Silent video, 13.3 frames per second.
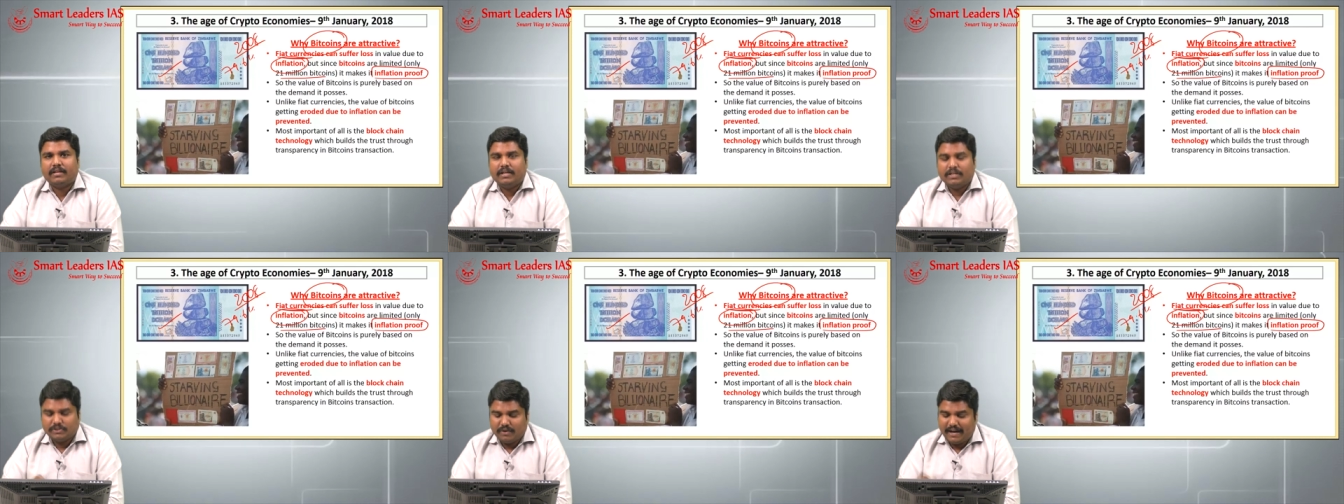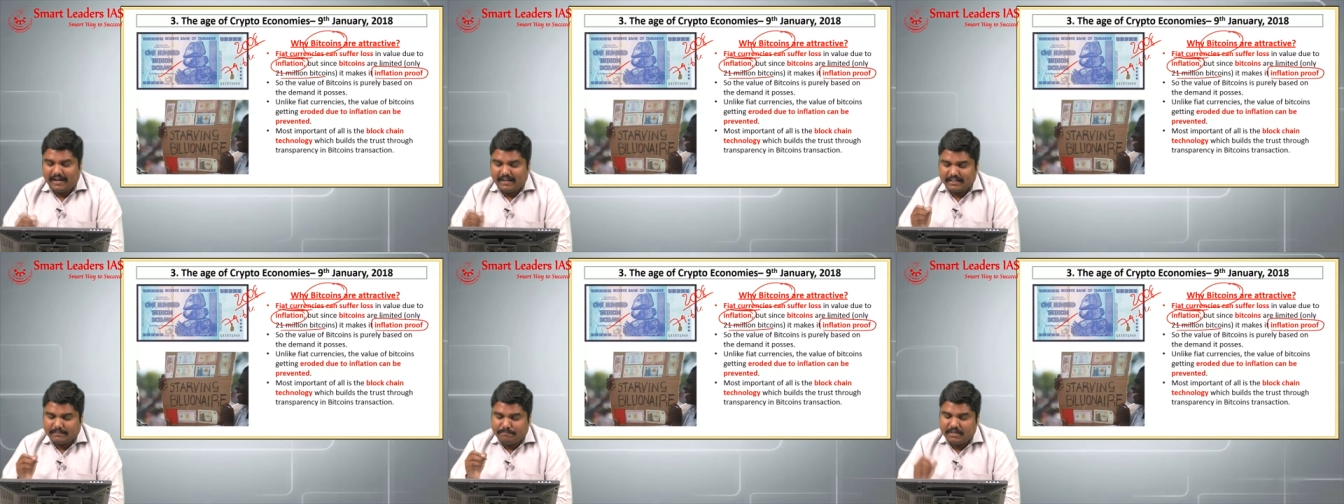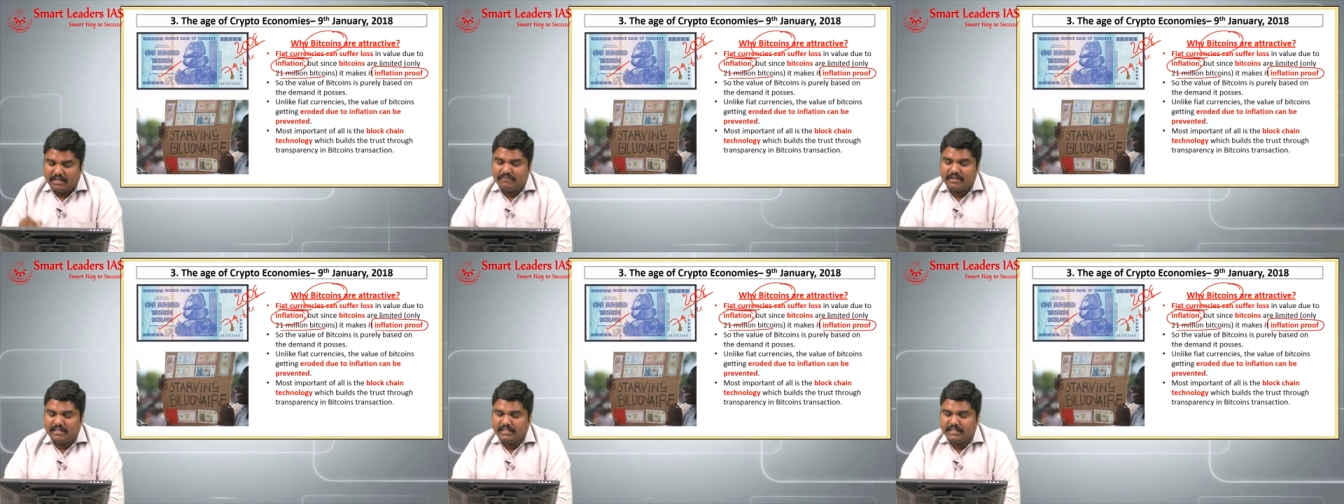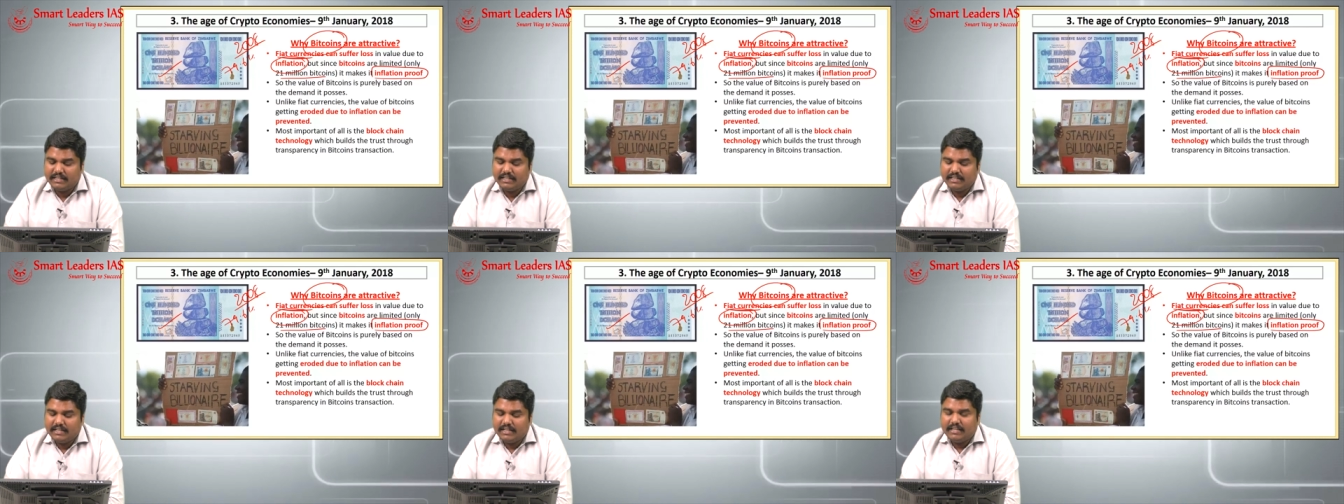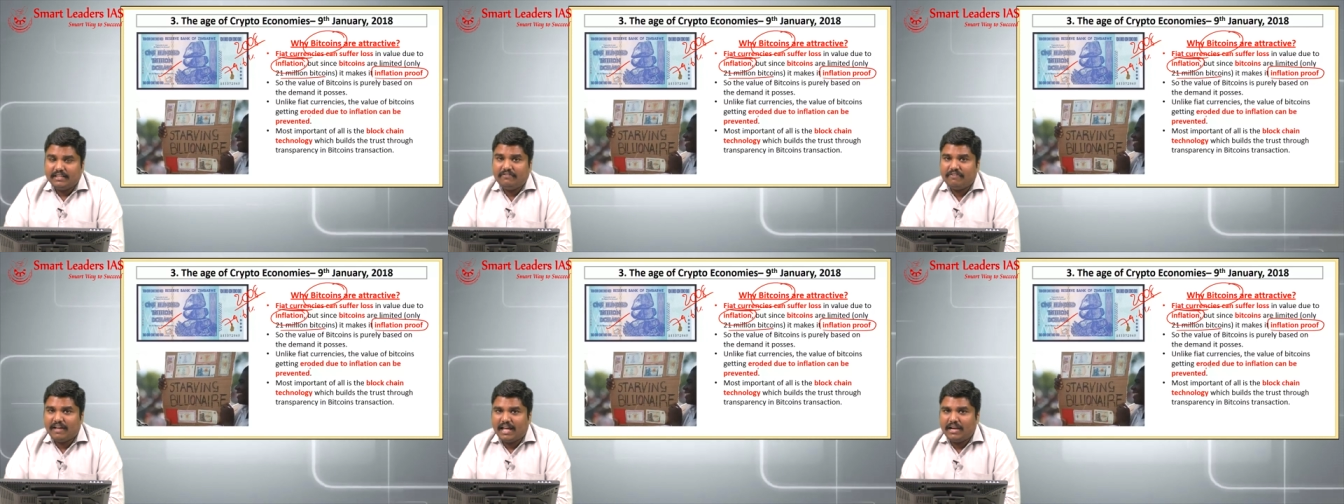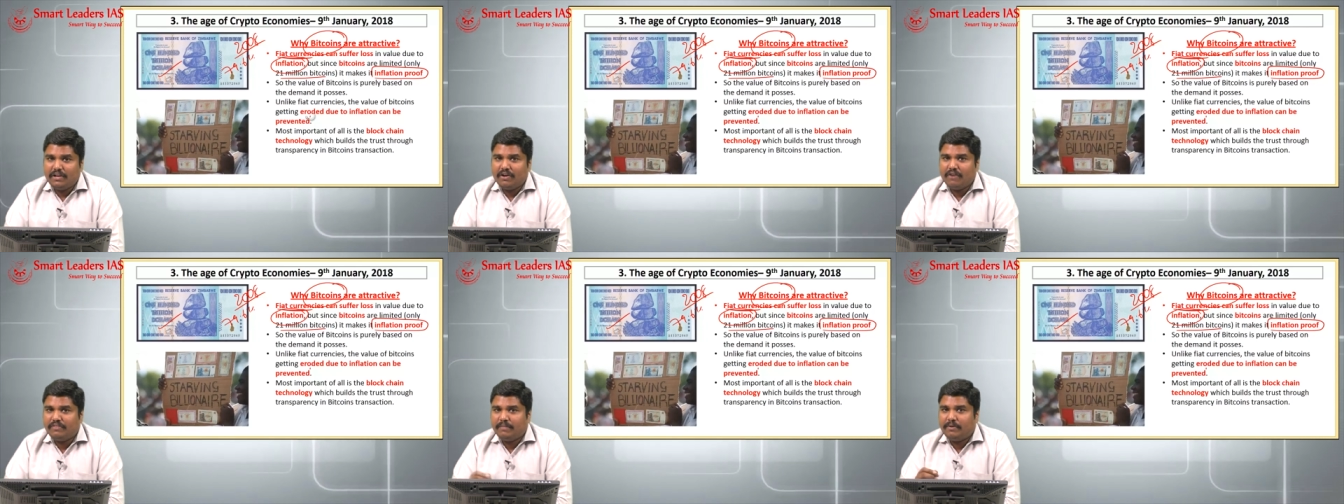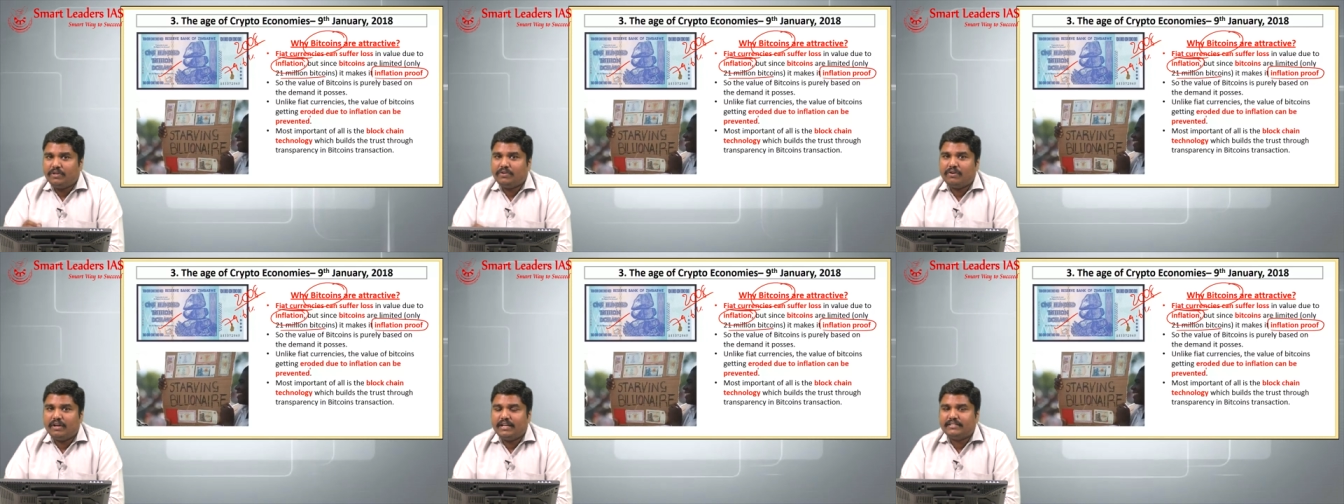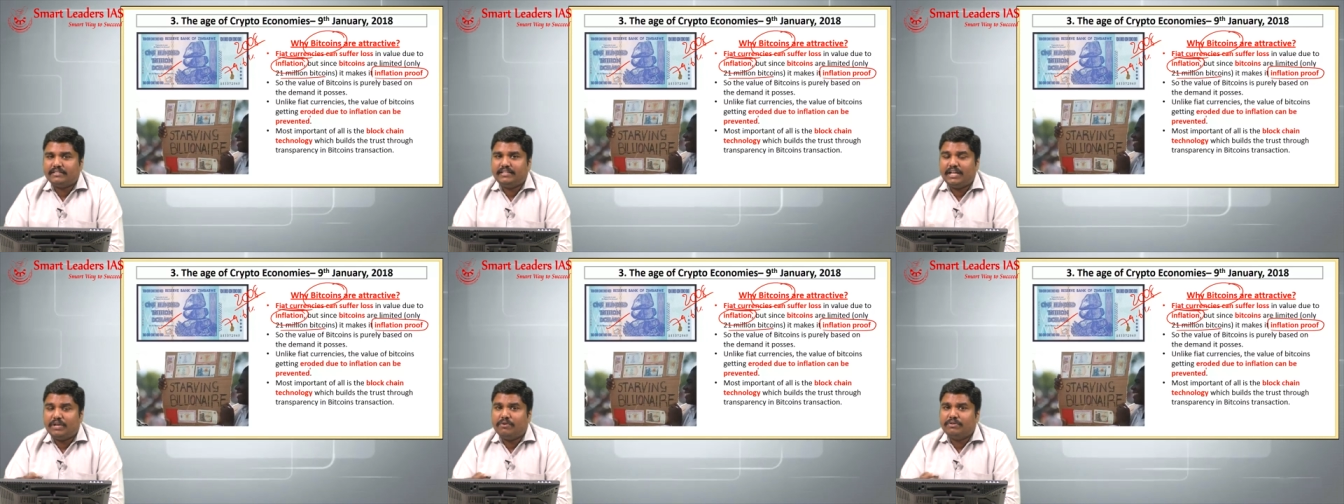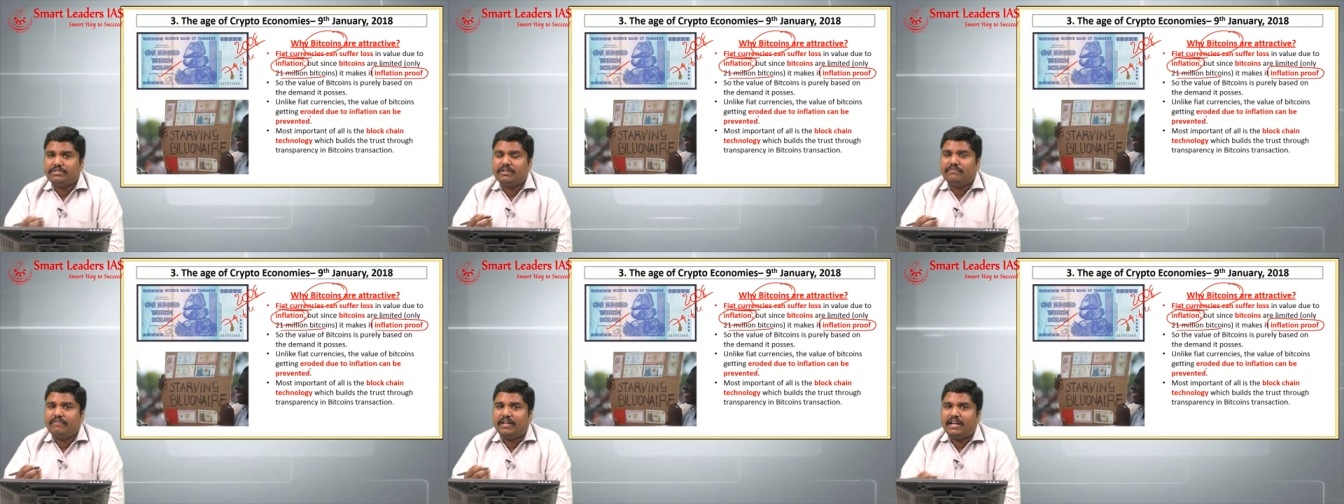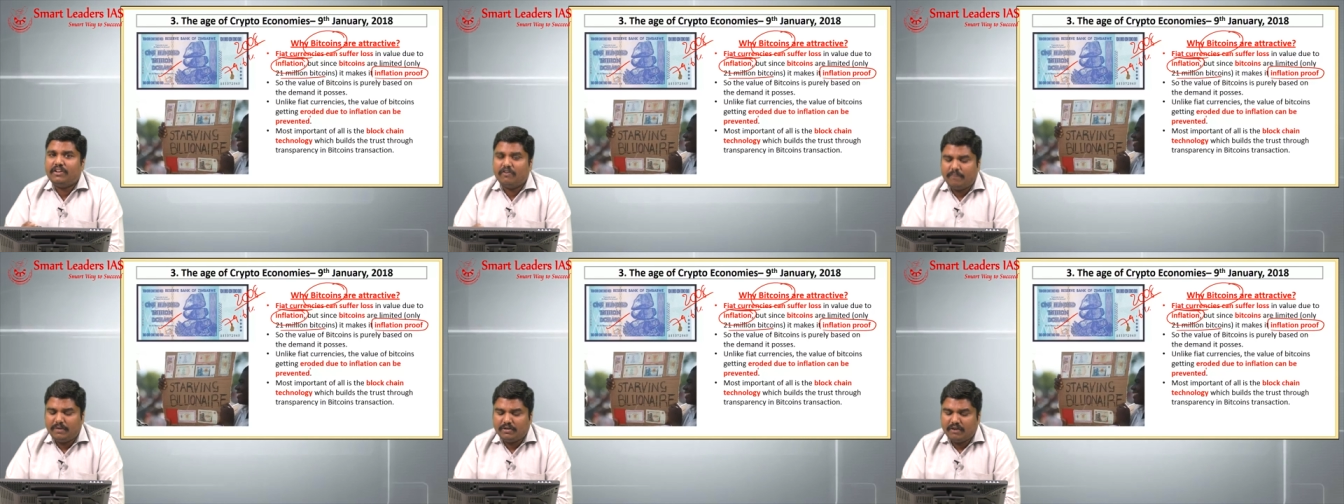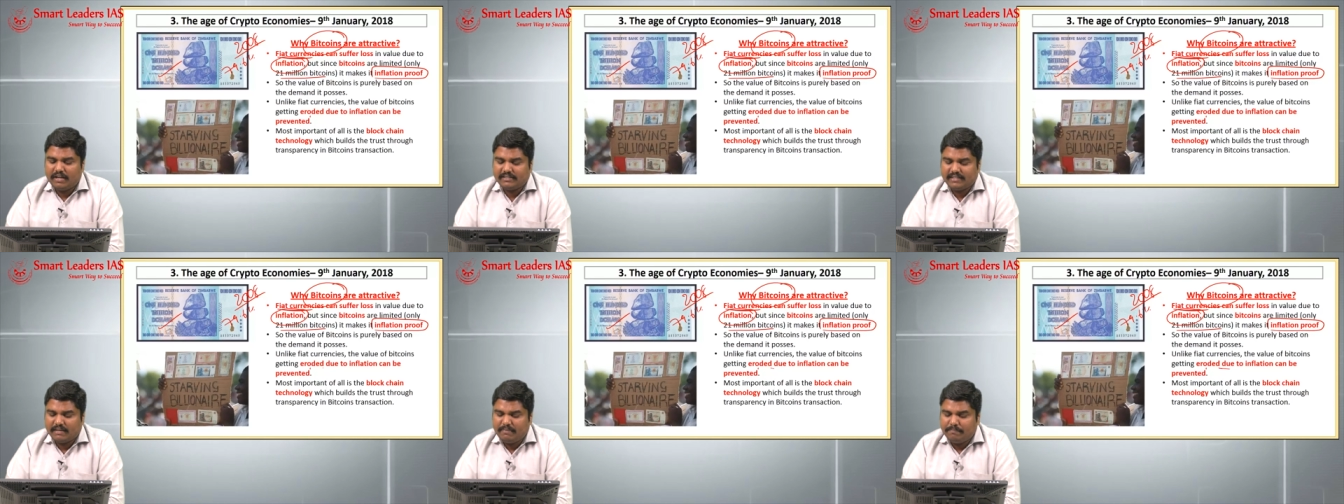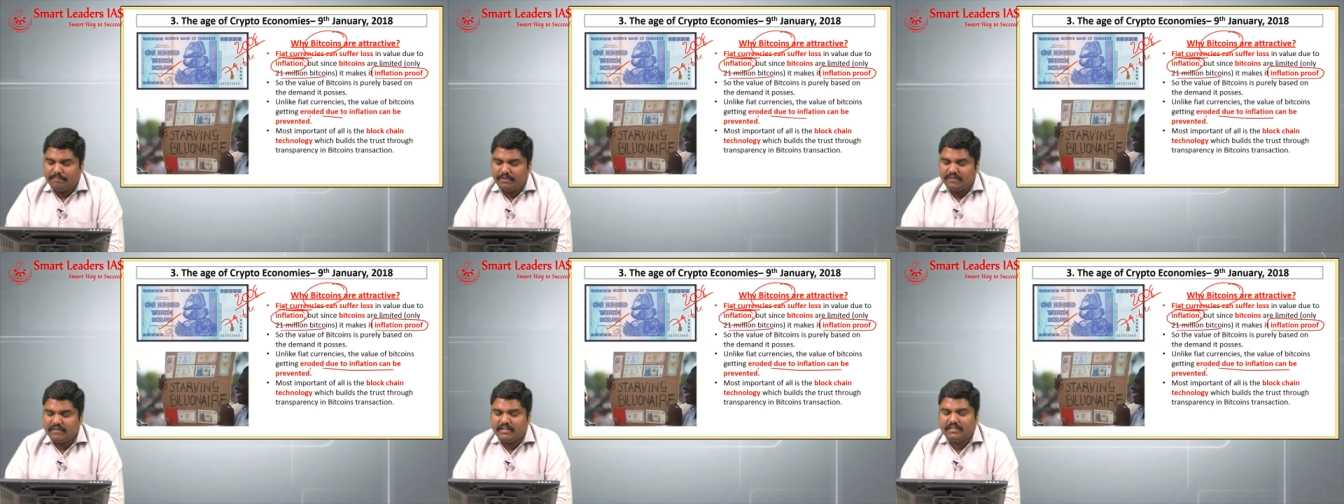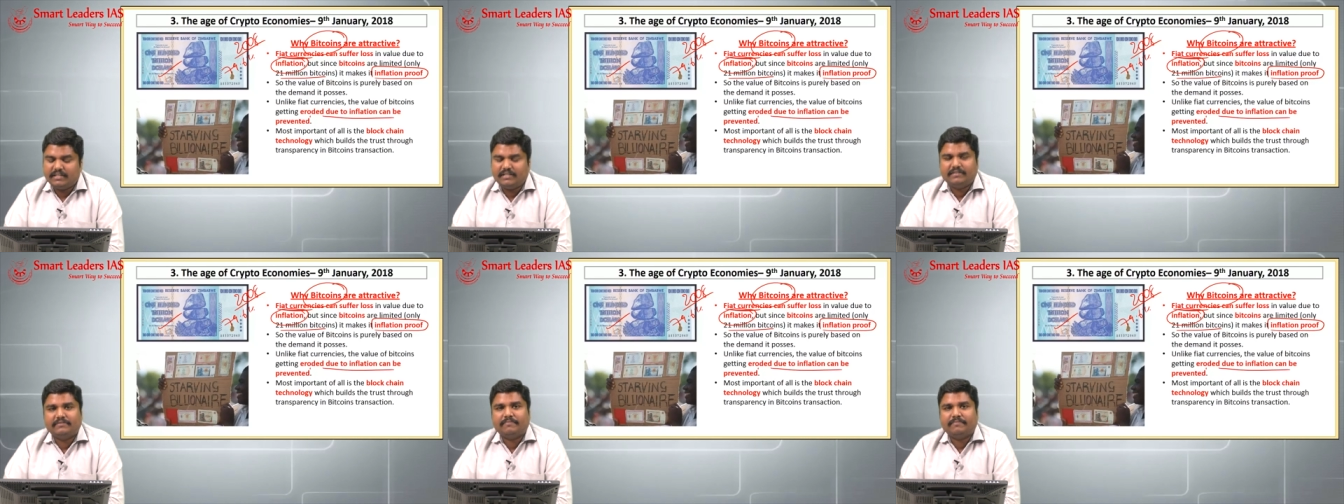So it is prevented, the value of the bitcoins, the erosion of value of bitcoins can be prevented